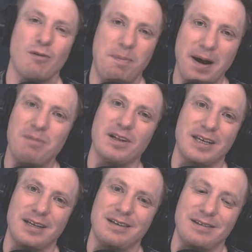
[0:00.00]
she's a
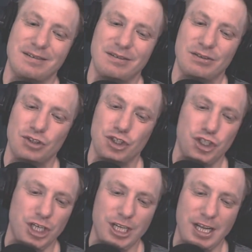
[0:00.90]
Republican.
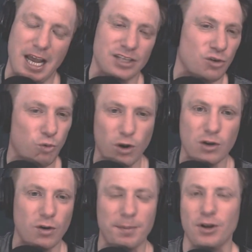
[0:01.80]
She has
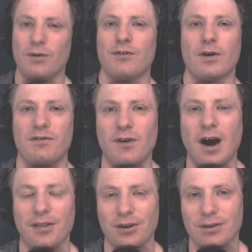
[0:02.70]
a war criminal
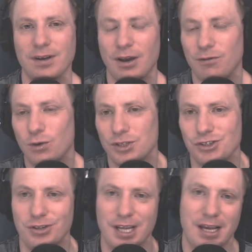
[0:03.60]
for a father. Now,
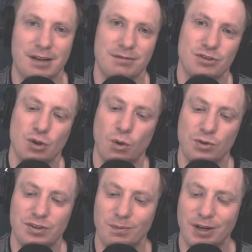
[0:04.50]
of course, you can't
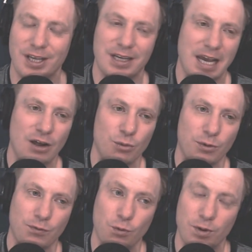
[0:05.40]
hold somebody
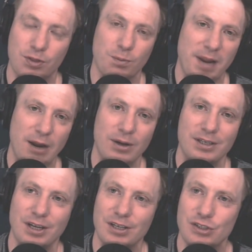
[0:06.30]
accountable for what their
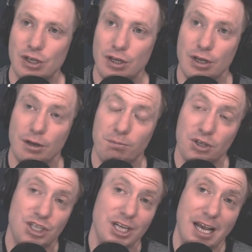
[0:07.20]
parent does,
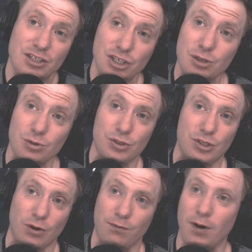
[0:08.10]
but she has
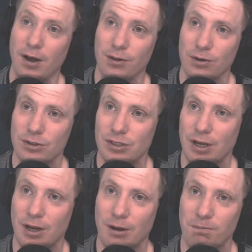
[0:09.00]
used her
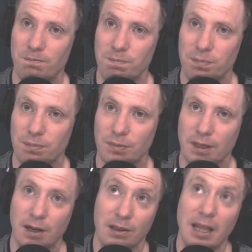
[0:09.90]
father's,
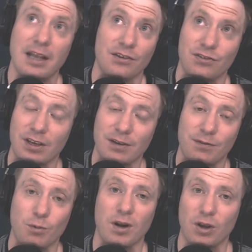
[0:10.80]

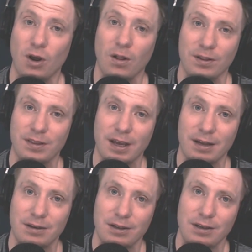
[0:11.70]
legacy, if you want to call
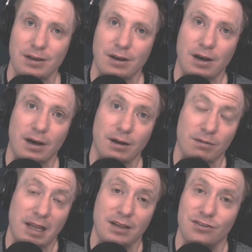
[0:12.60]
it
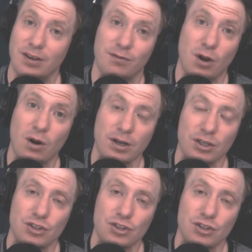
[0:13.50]
that, legacy of